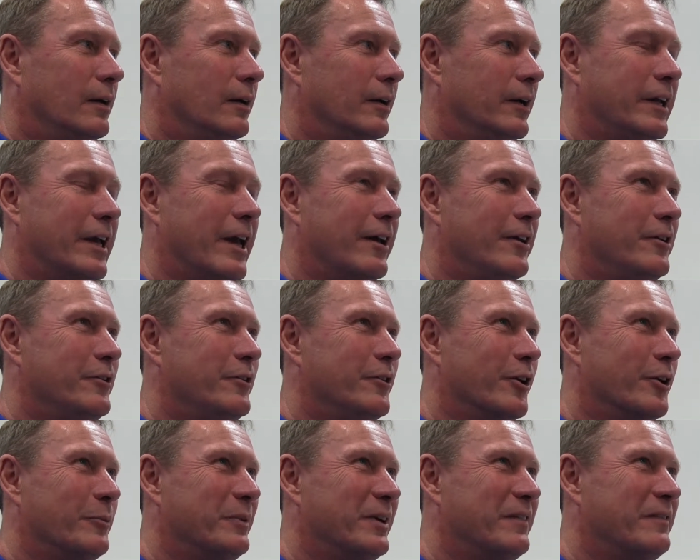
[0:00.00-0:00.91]
Again,
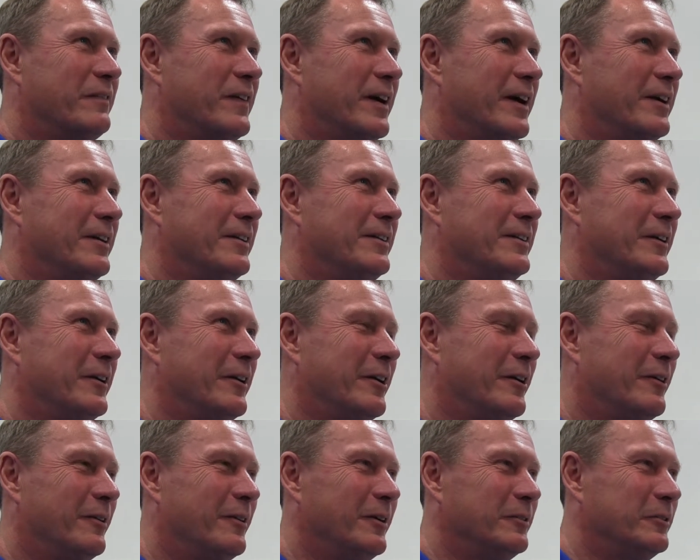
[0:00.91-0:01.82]
not a big fan. You
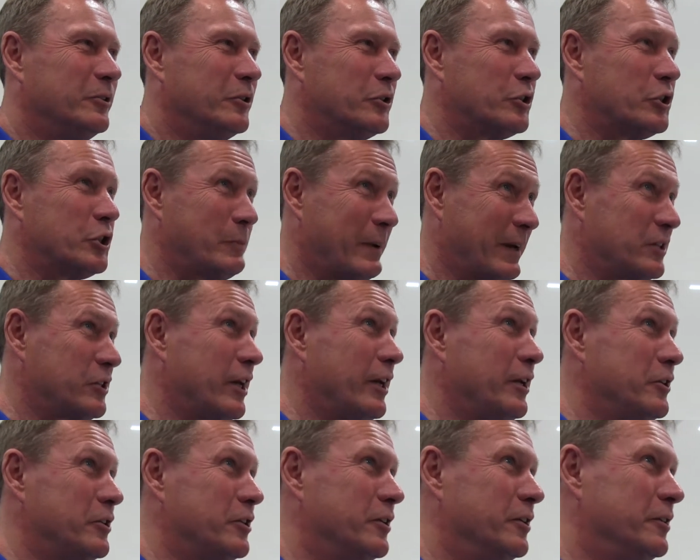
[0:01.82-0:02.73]
know, as a
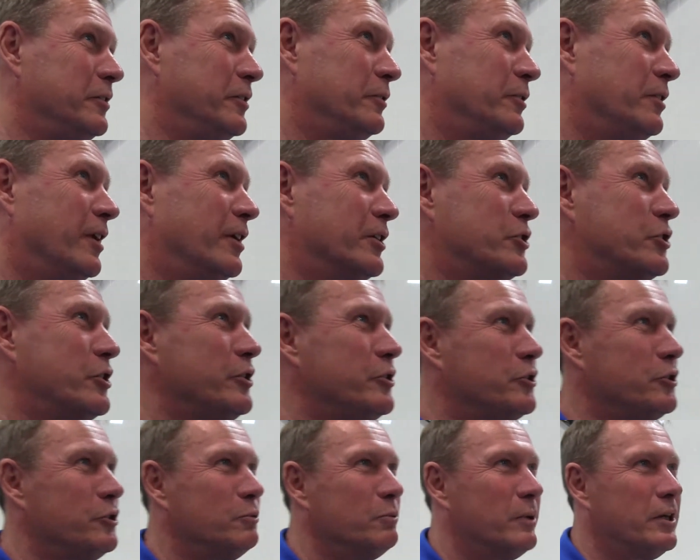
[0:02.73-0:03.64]
spectator, you'd like to see
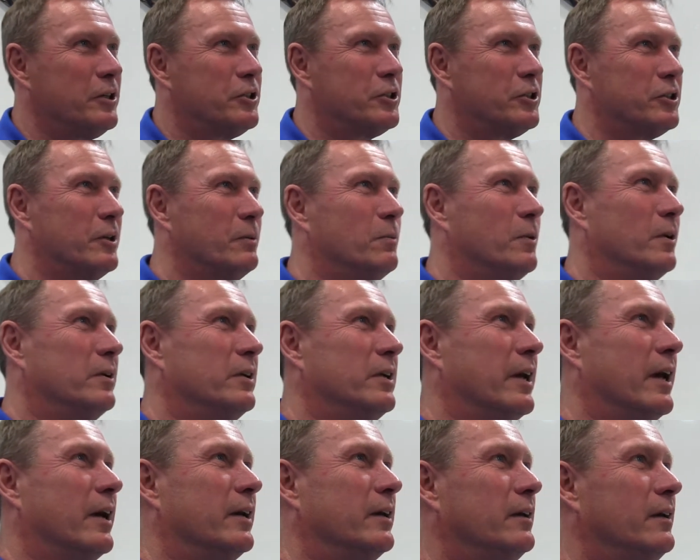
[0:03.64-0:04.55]
2 races in one
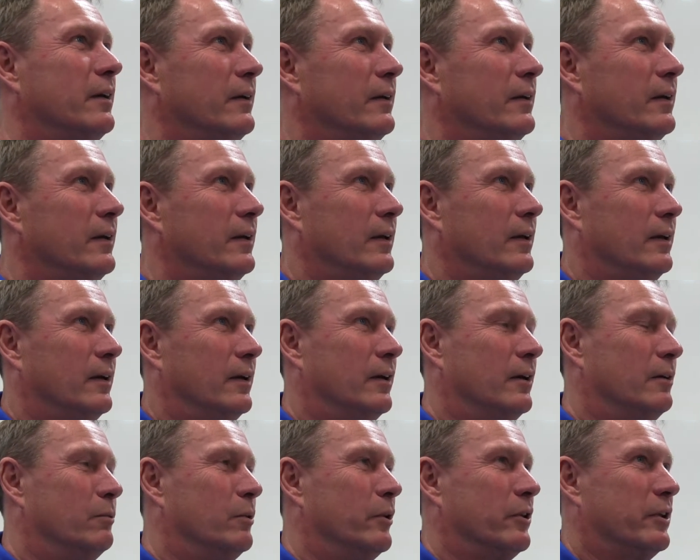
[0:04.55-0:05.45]
day,
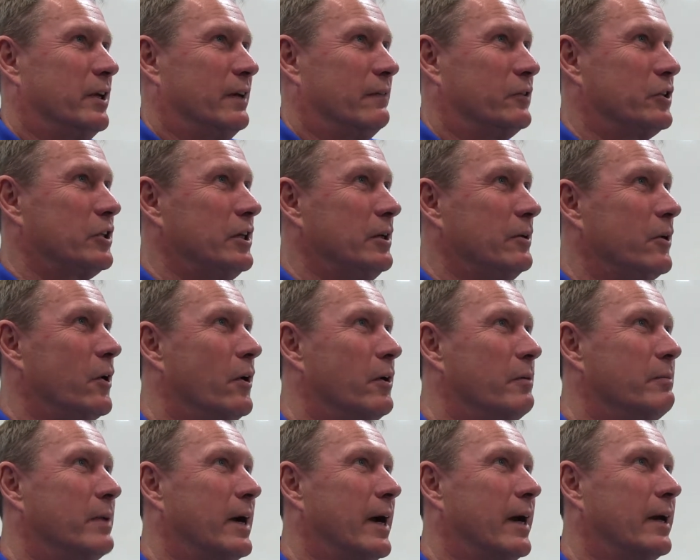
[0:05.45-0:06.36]
rather than have to keep
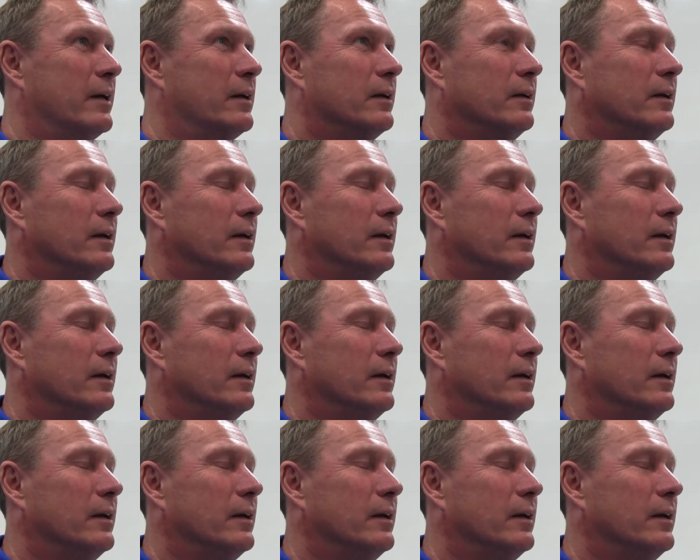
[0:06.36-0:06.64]
going back.